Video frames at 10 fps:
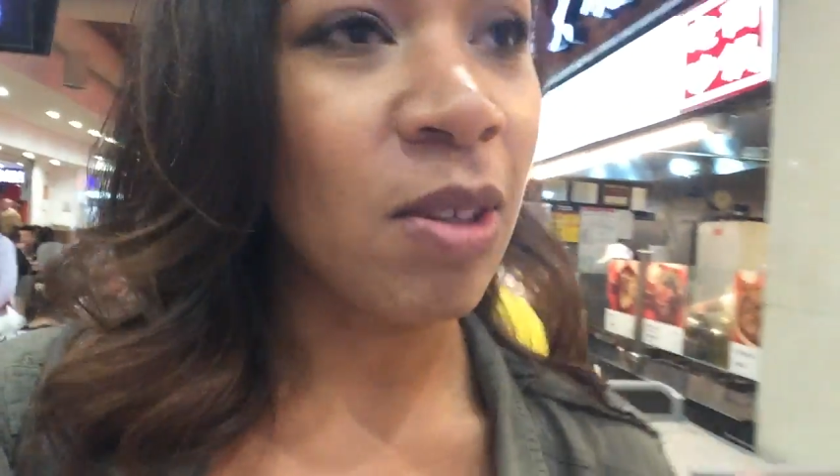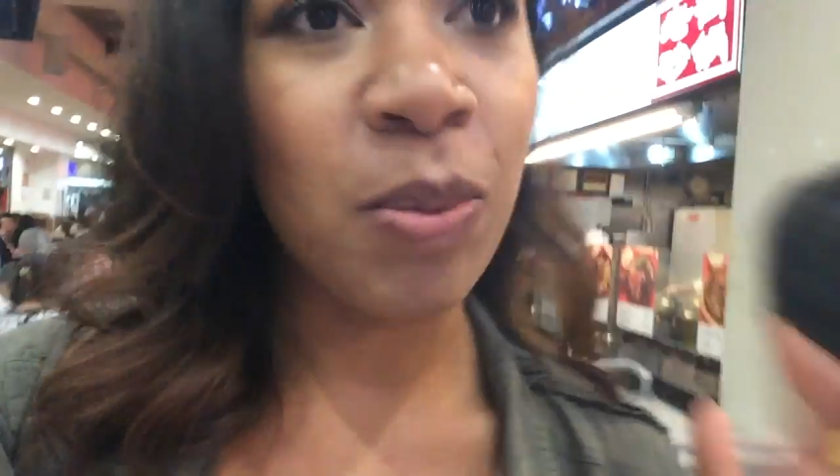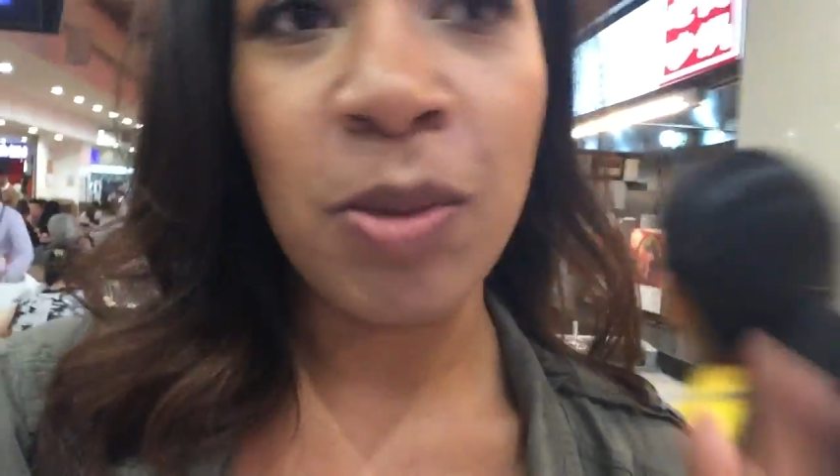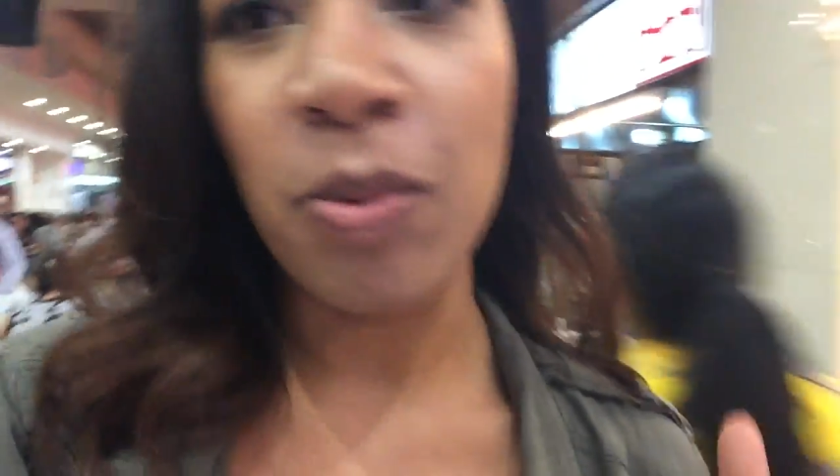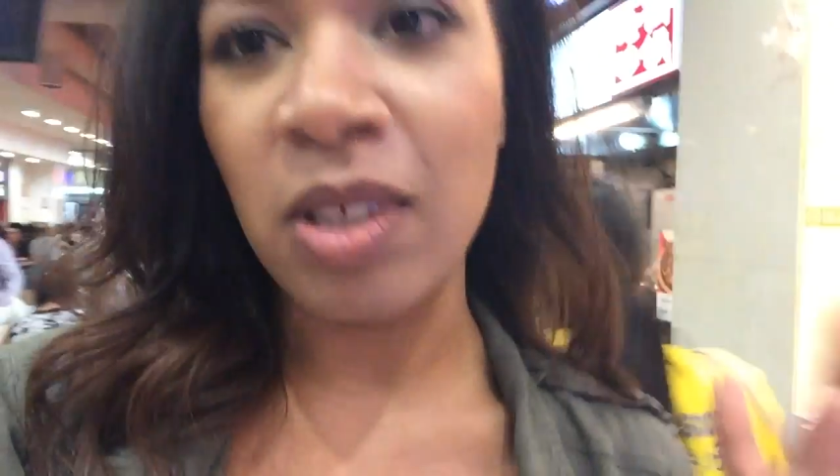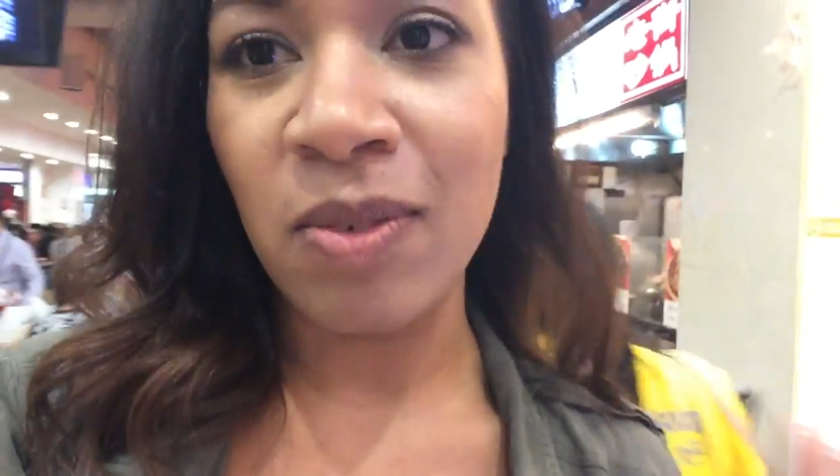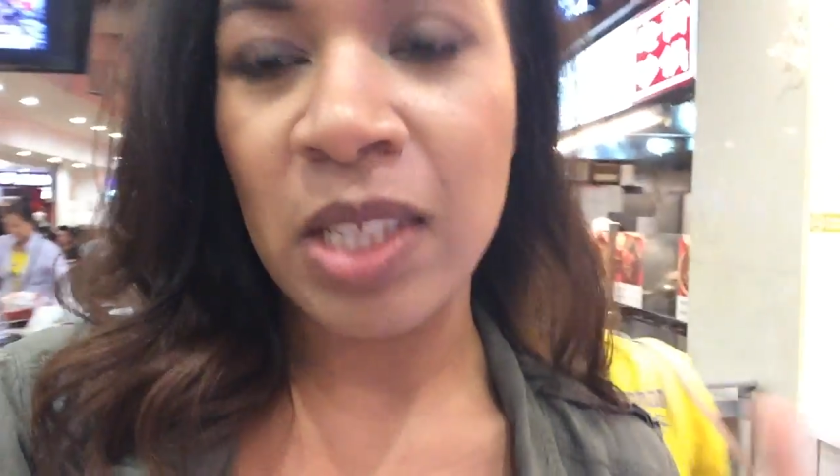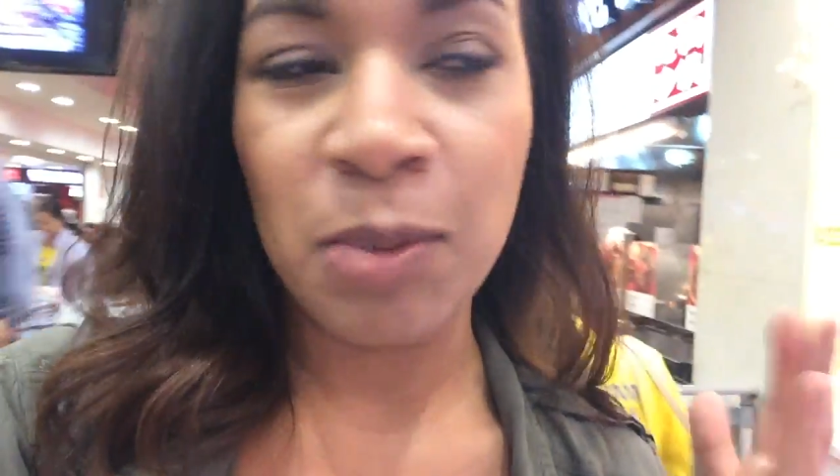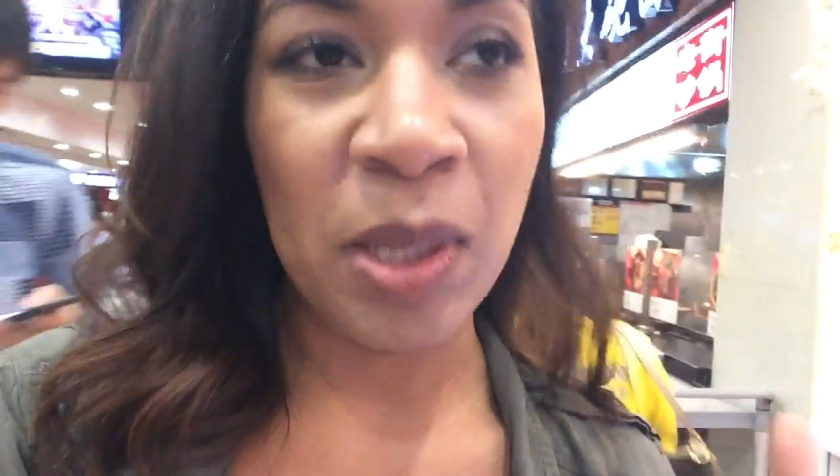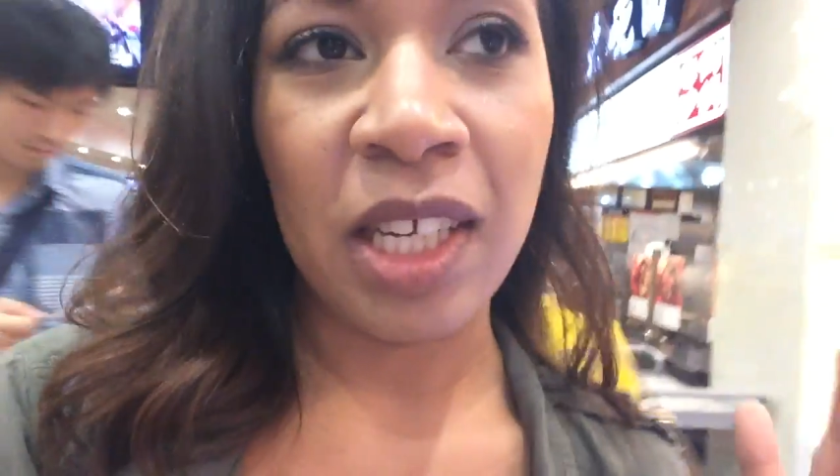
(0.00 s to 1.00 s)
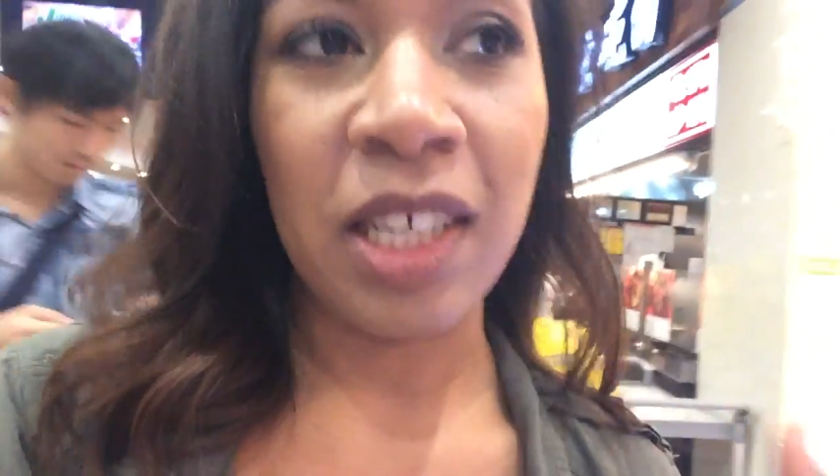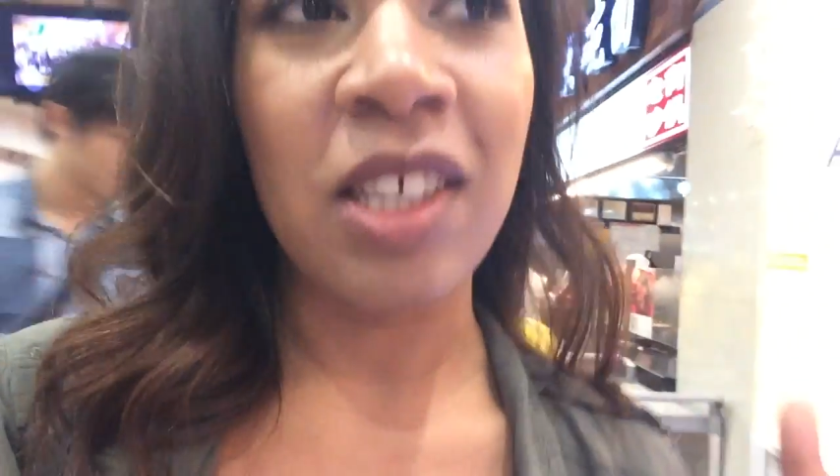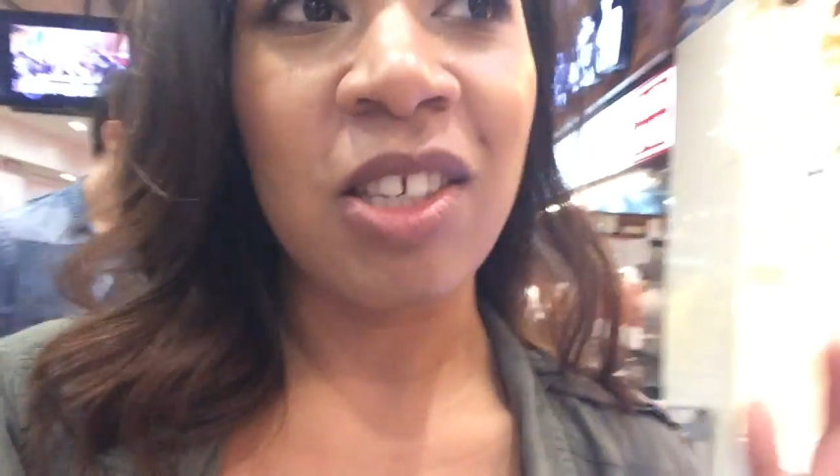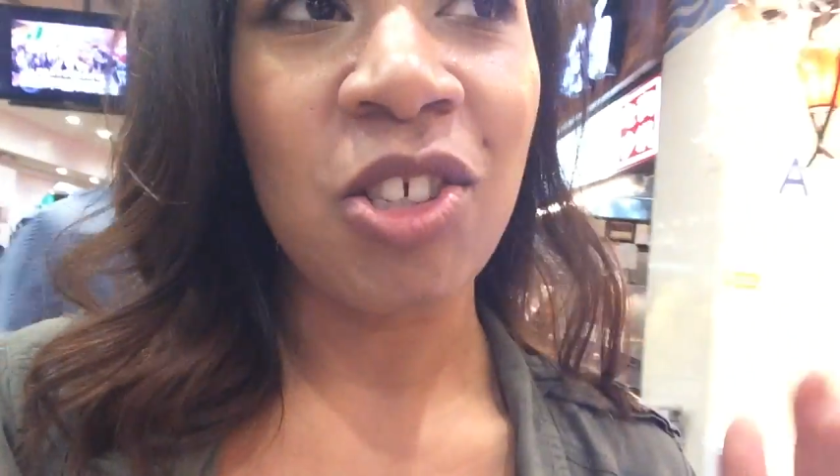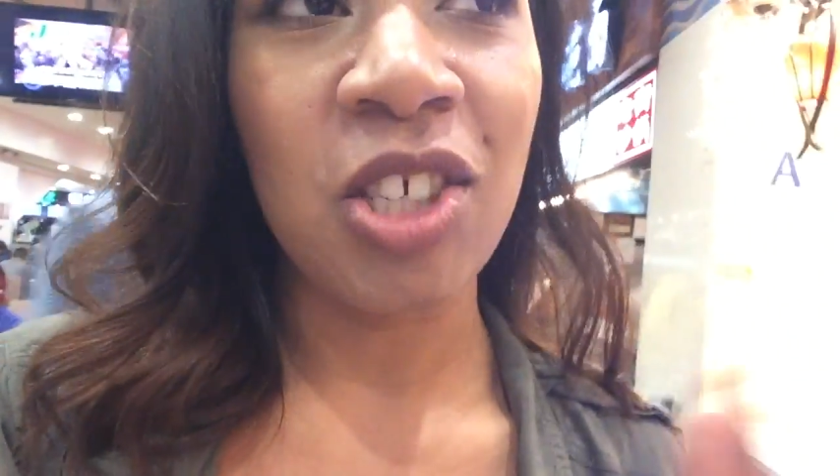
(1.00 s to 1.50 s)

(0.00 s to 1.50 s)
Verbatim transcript: the people even speak English